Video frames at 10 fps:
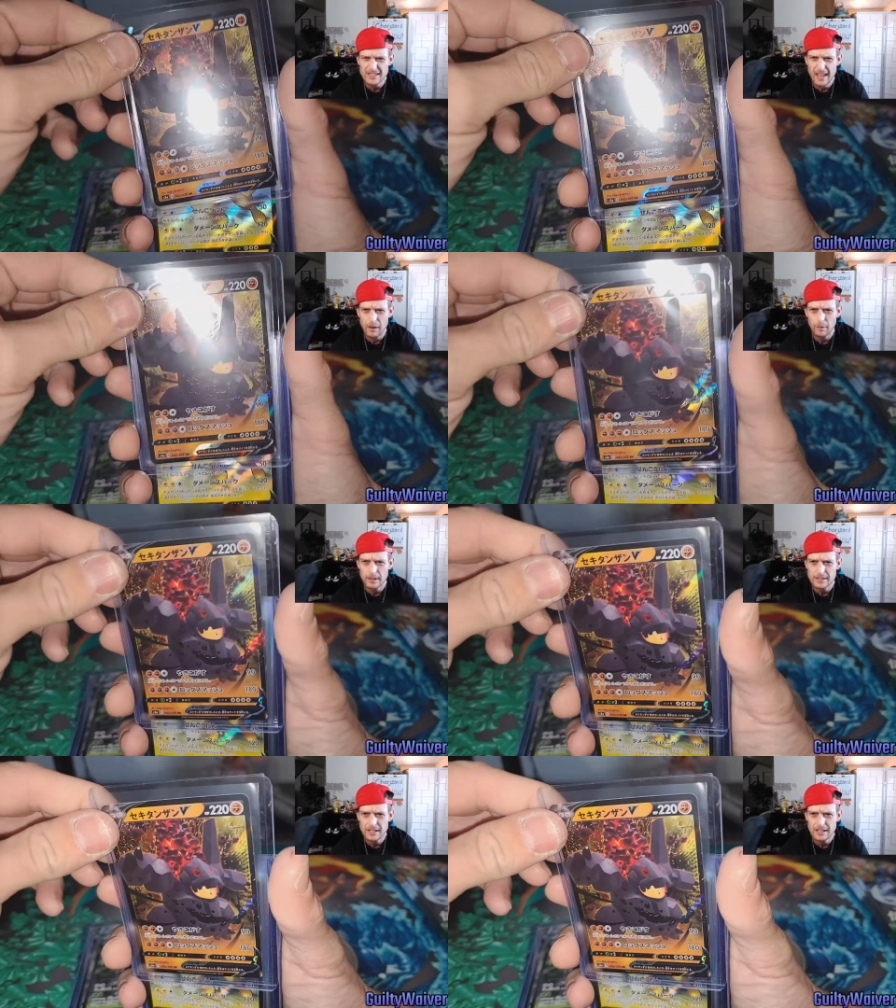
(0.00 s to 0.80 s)
that one,
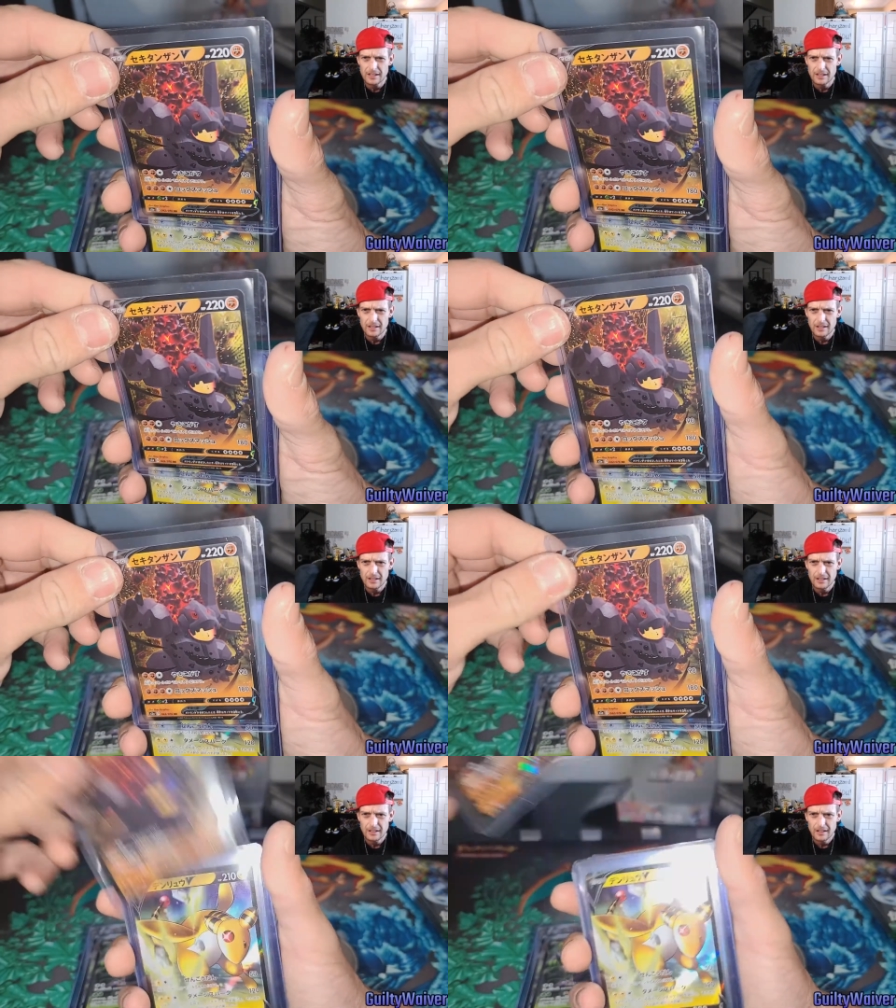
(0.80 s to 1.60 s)
isn't it?
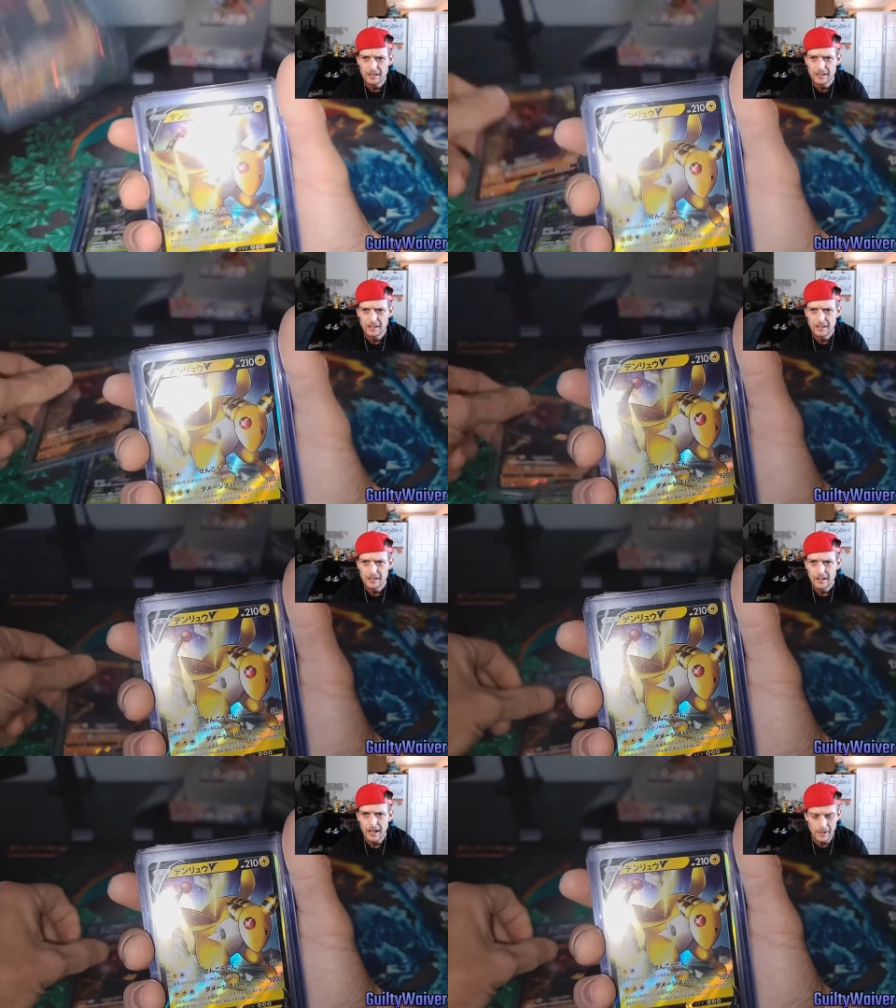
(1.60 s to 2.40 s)

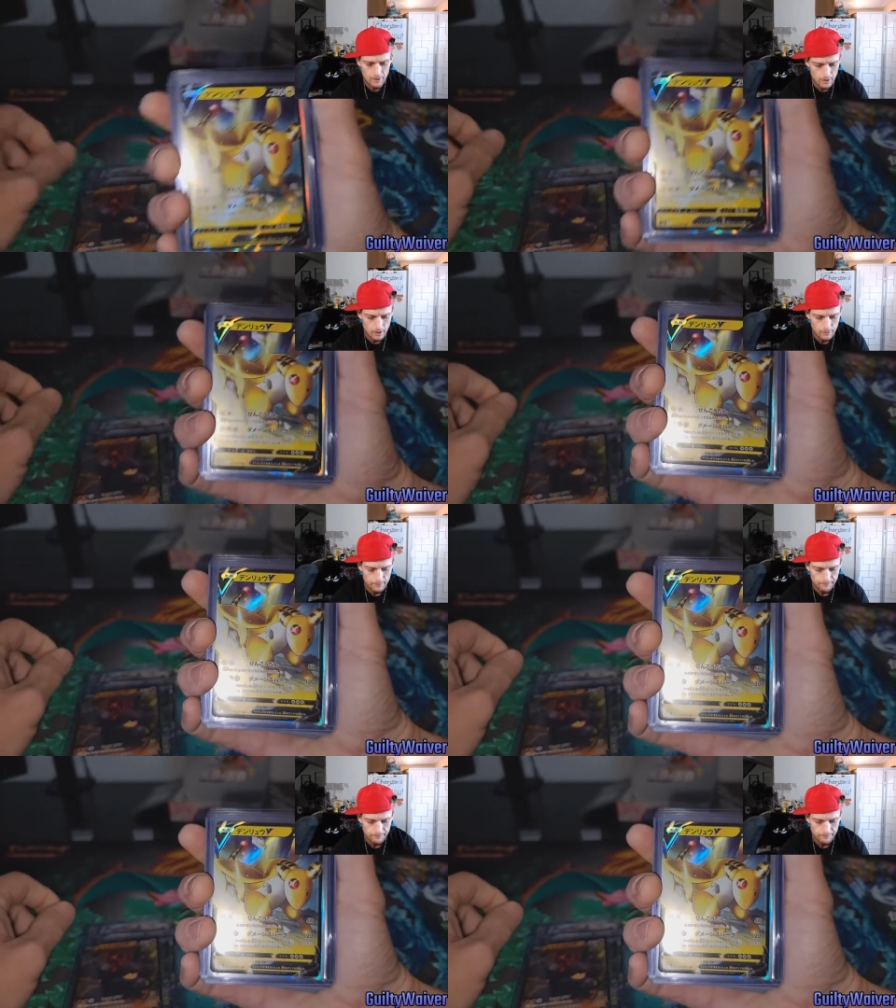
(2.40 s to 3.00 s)
I don't know.